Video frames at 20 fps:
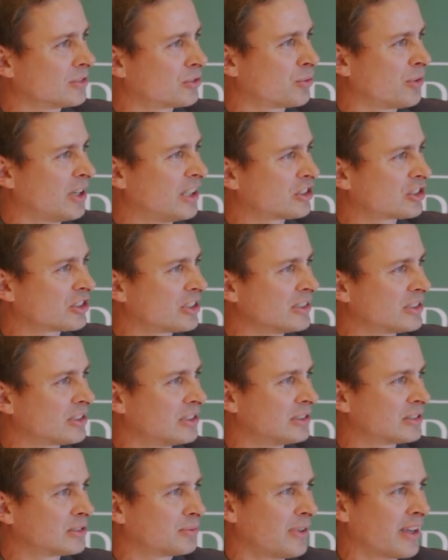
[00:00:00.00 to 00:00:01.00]

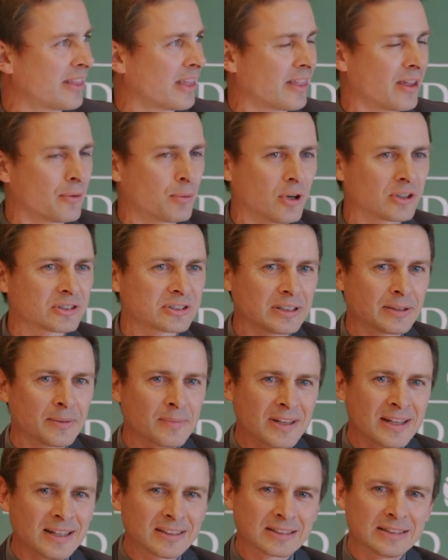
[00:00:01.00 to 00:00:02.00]
questions is whether there was a
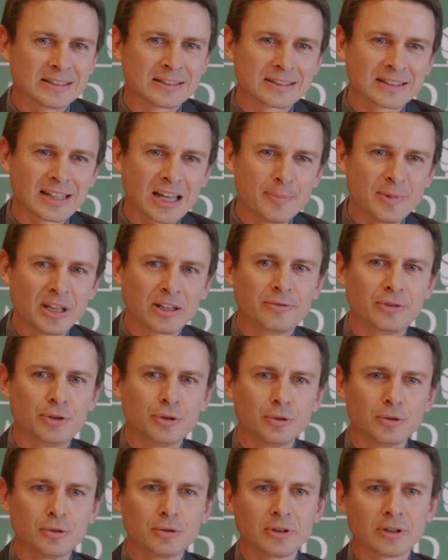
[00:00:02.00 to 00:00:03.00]
systemic
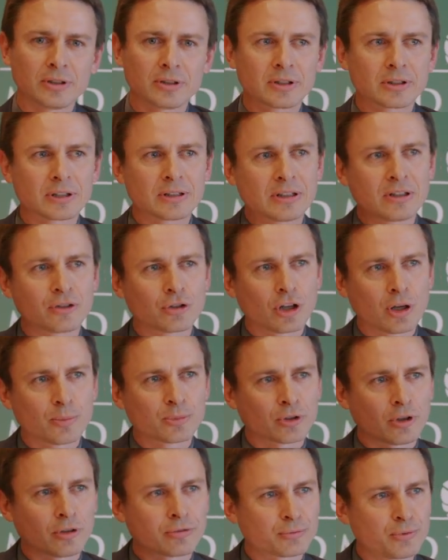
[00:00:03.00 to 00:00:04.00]
view in
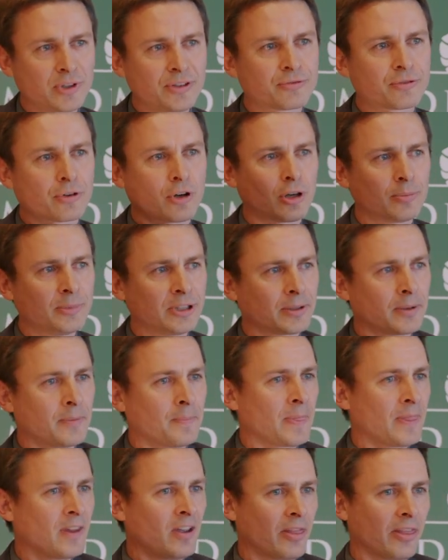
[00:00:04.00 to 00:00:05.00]
terms of reforming
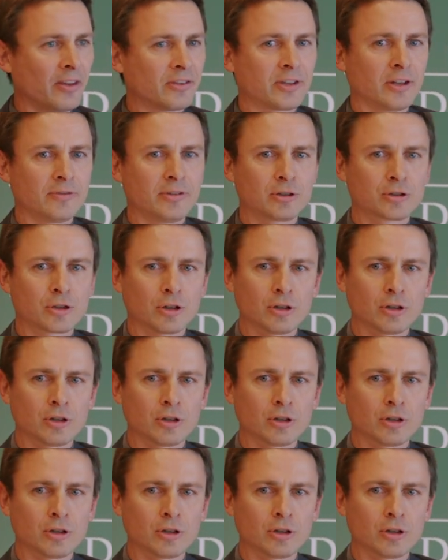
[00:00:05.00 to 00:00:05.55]
the Civil